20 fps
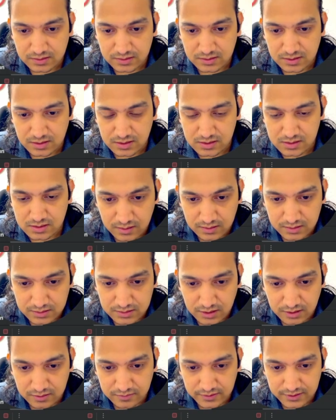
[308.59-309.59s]
dot
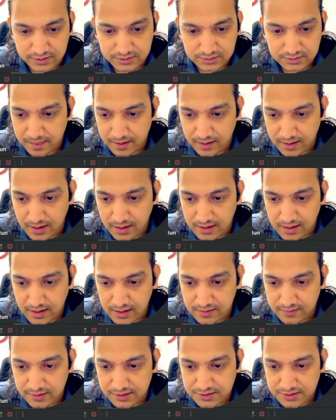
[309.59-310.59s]
surface, and
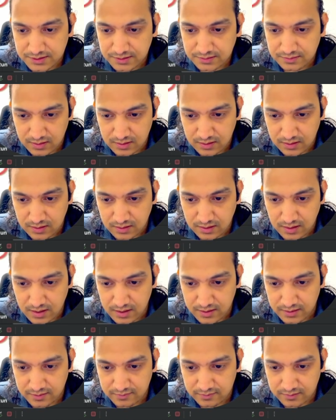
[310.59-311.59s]
elevation
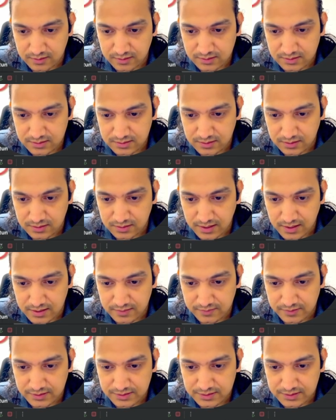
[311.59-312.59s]
card defaults dot
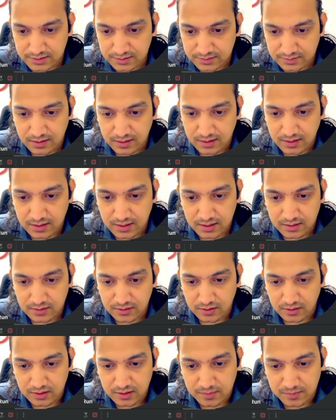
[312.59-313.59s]
elevation eight
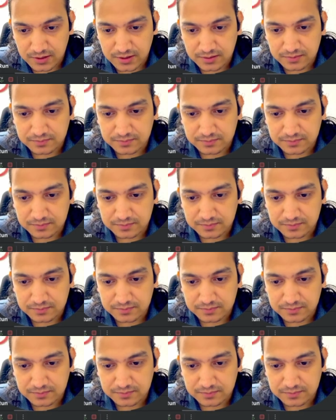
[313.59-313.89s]
dot d p.